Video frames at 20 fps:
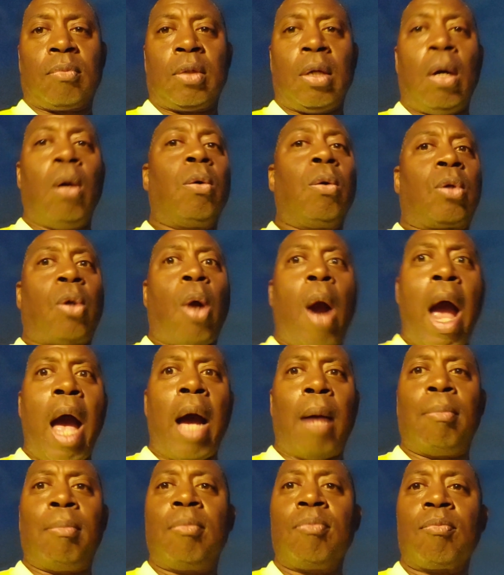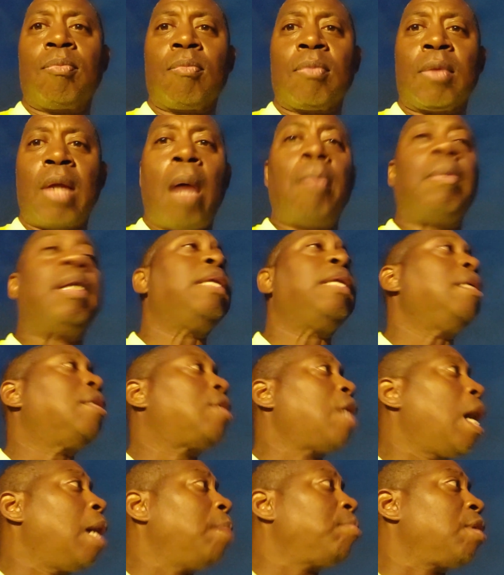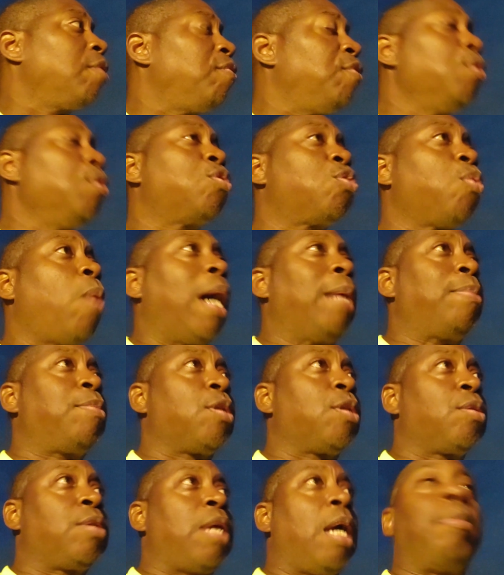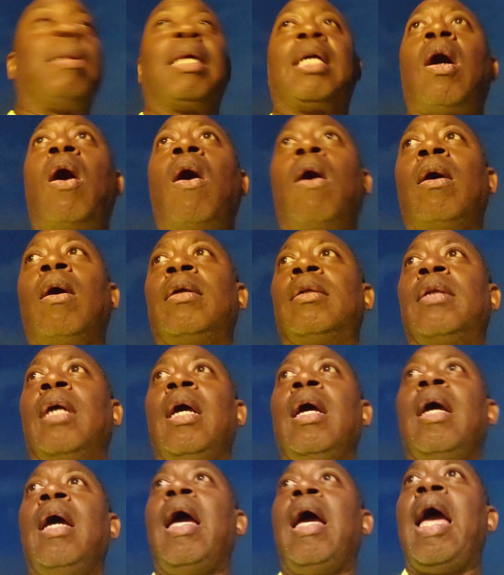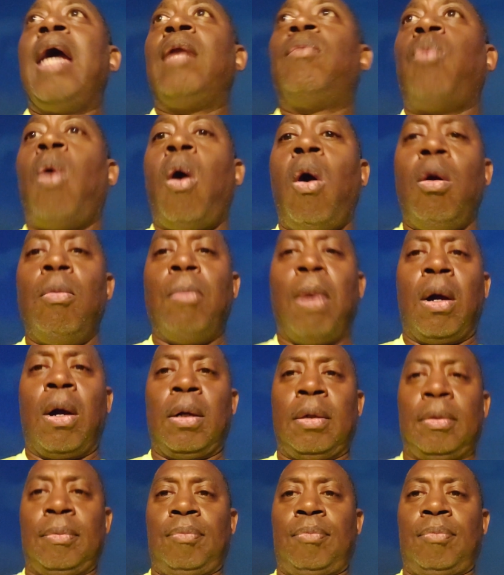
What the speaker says: Oh, crap. How many times have you swiped your debit card at Walmart?